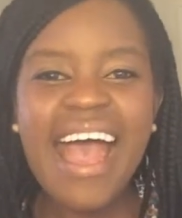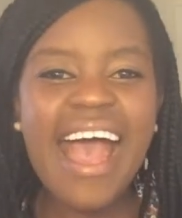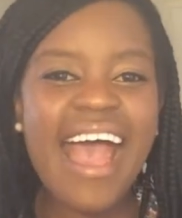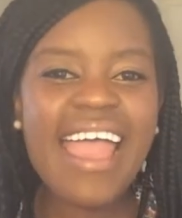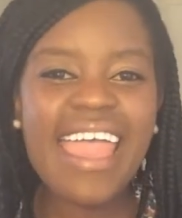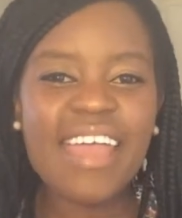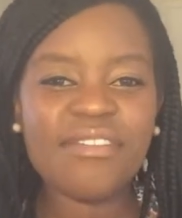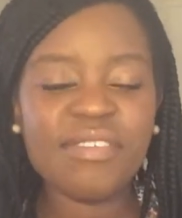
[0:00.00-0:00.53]

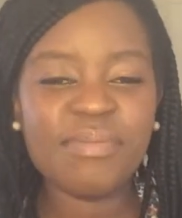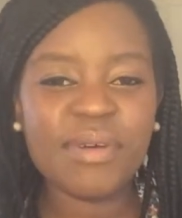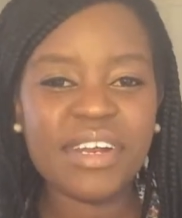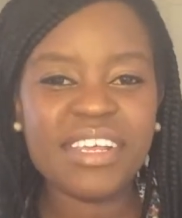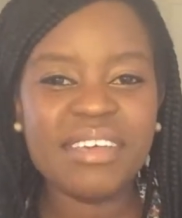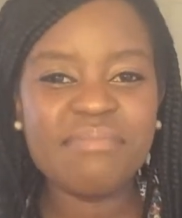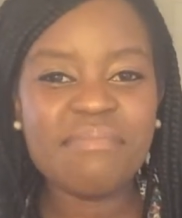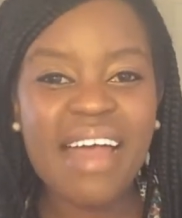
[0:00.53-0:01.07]
Hi
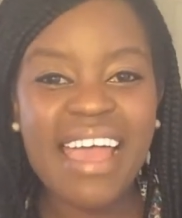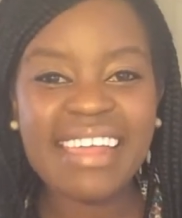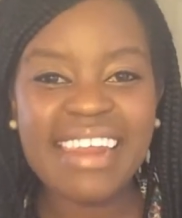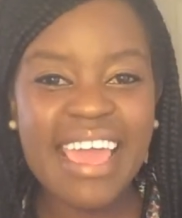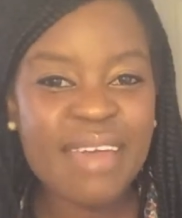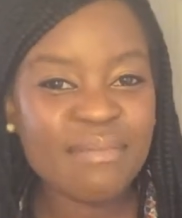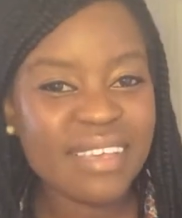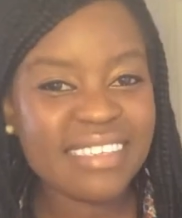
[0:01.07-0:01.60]
everybody, my
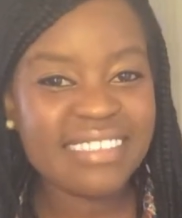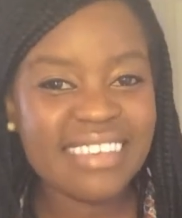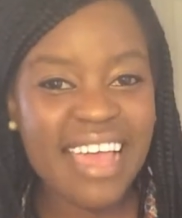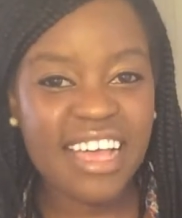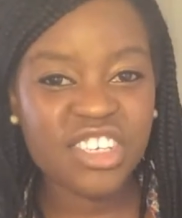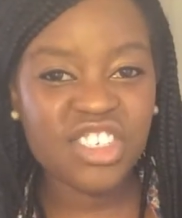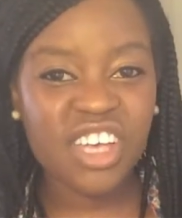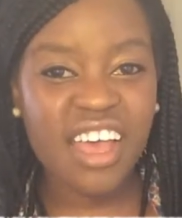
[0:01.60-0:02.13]
name is
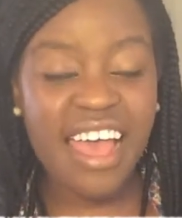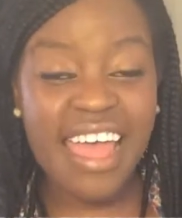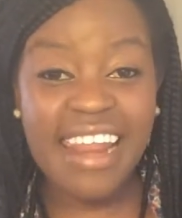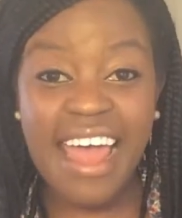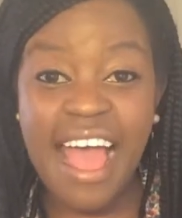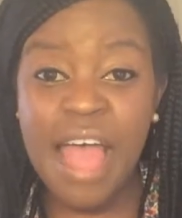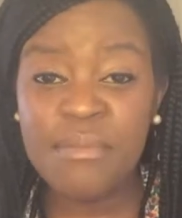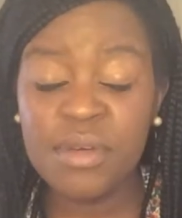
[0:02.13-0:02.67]
Nyasha
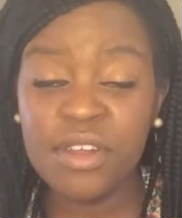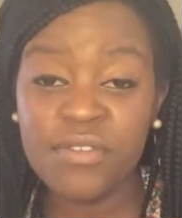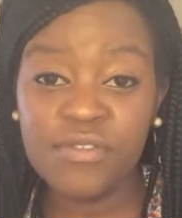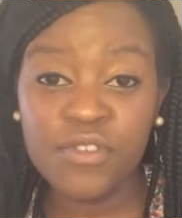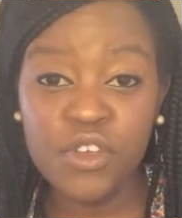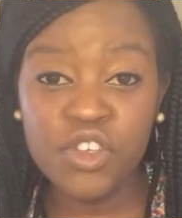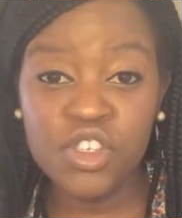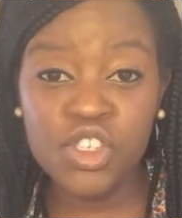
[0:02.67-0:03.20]
and I'm an
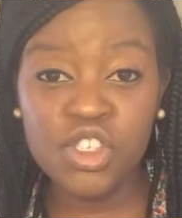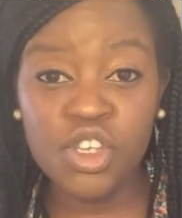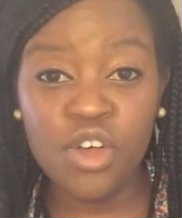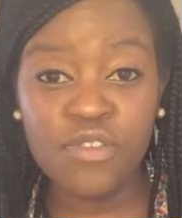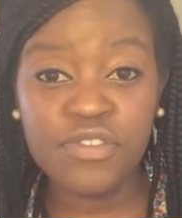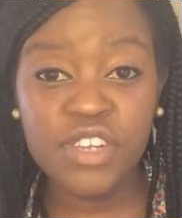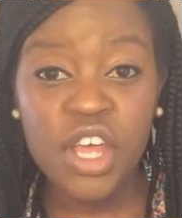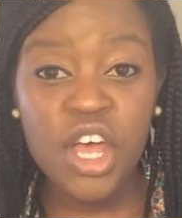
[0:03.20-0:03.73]

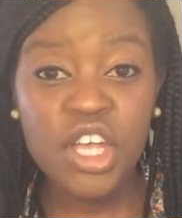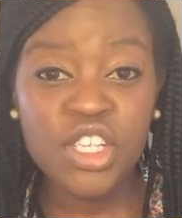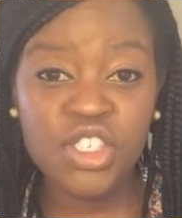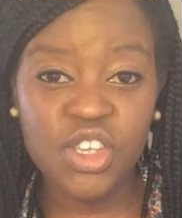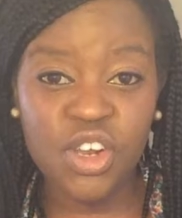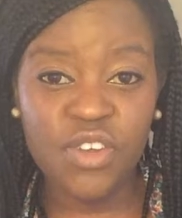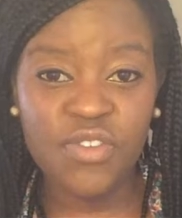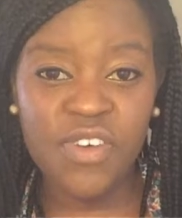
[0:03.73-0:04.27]
Infusionsoft
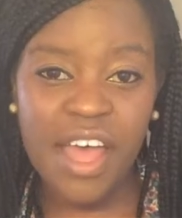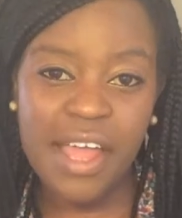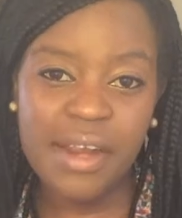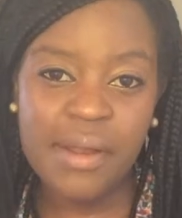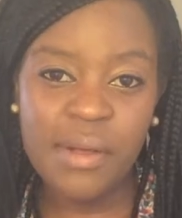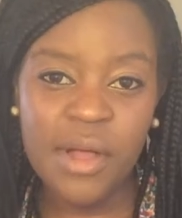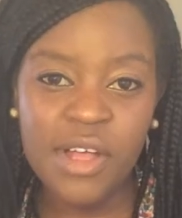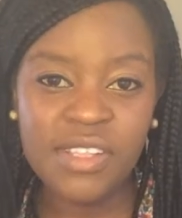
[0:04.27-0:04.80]

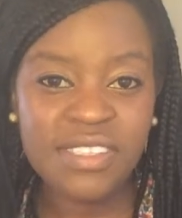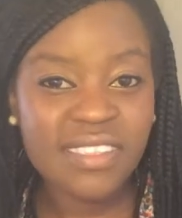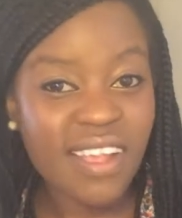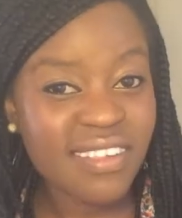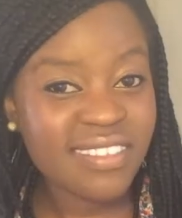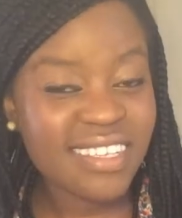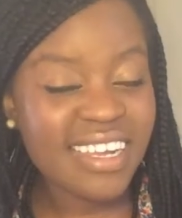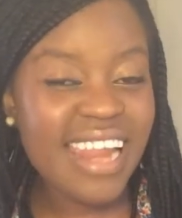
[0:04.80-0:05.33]
certified
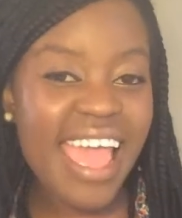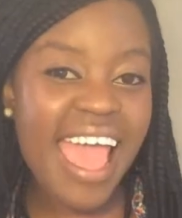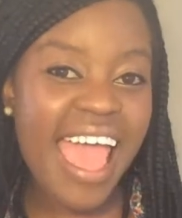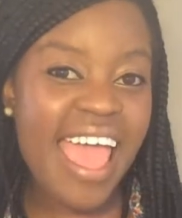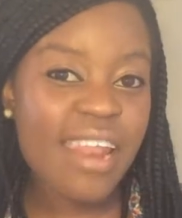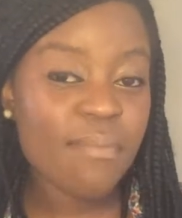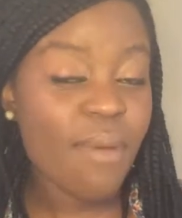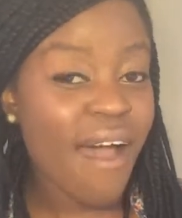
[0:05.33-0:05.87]
consultant
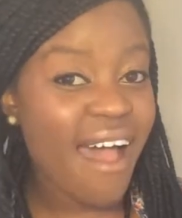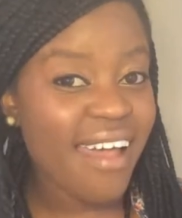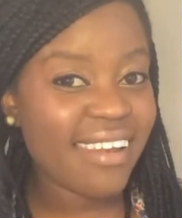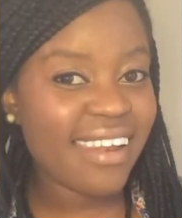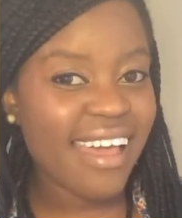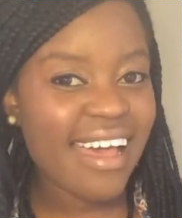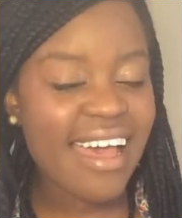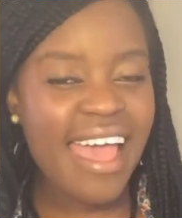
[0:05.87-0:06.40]
and
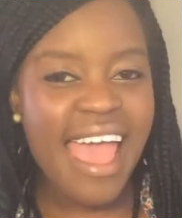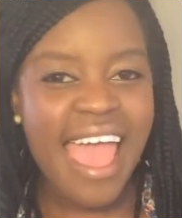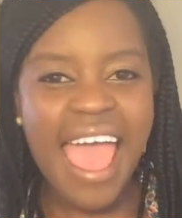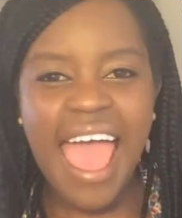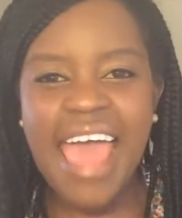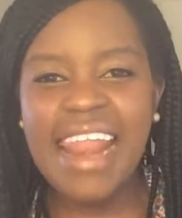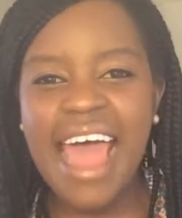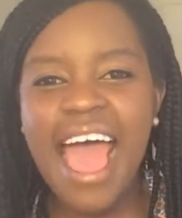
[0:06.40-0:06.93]
partner.
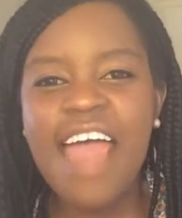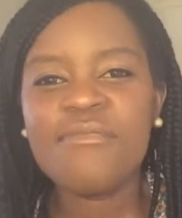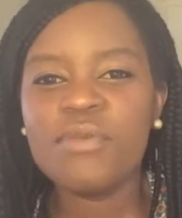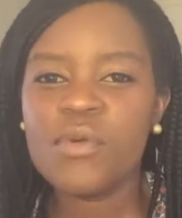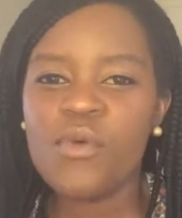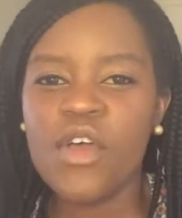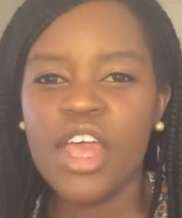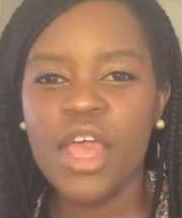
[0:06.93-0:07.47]
And I've
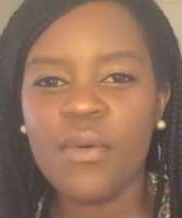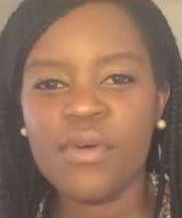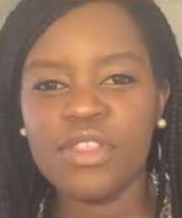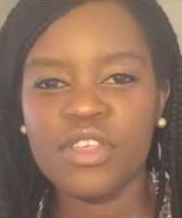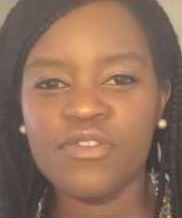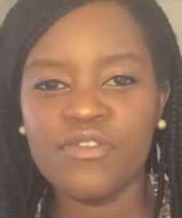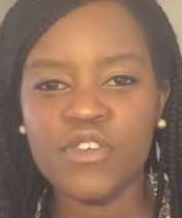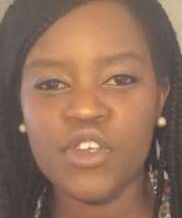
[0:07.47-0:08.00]
been working with
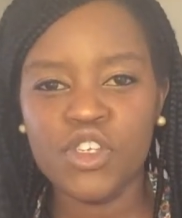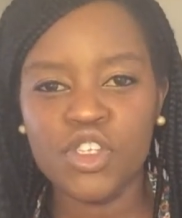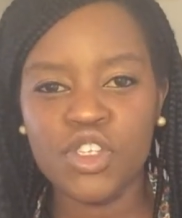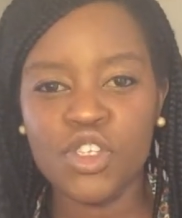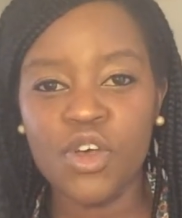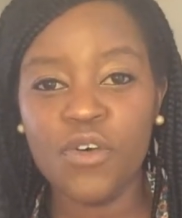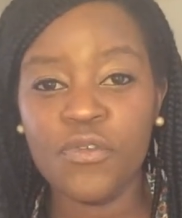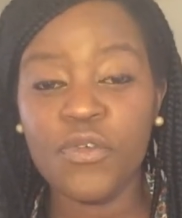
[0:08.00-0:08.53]

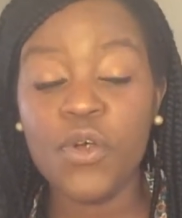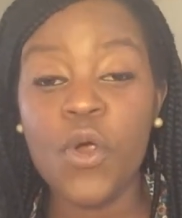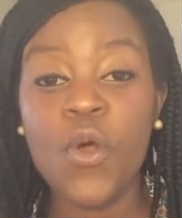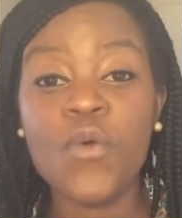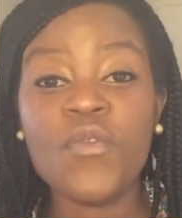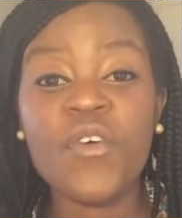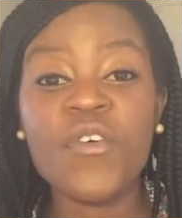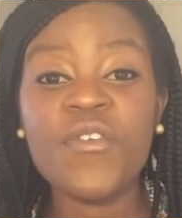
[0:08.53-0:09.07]
Infusionsoft for
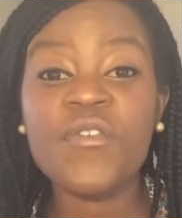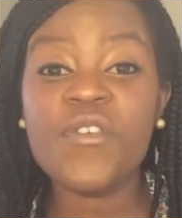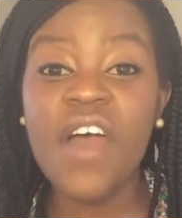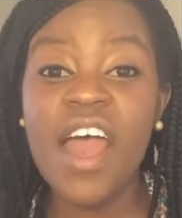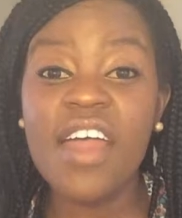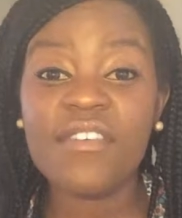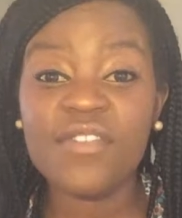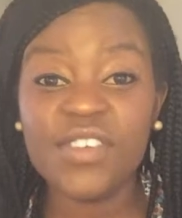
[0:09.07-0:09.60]
over
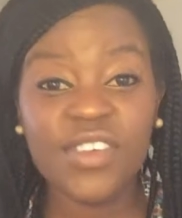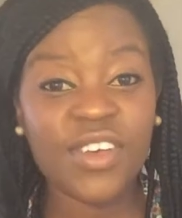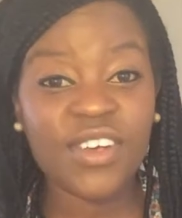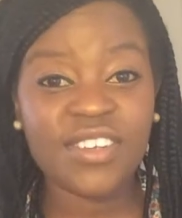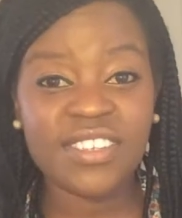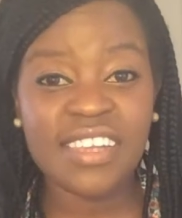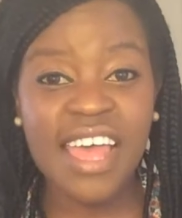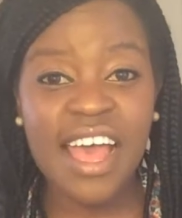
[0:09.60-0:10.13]
5
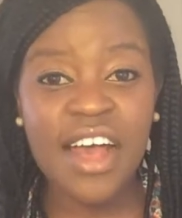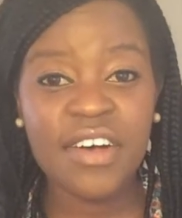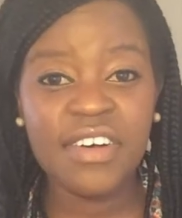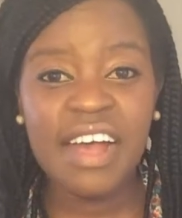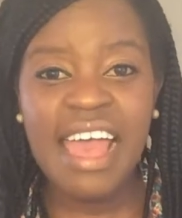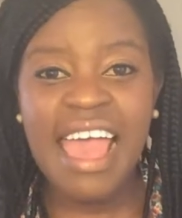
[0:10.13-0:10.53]
years now.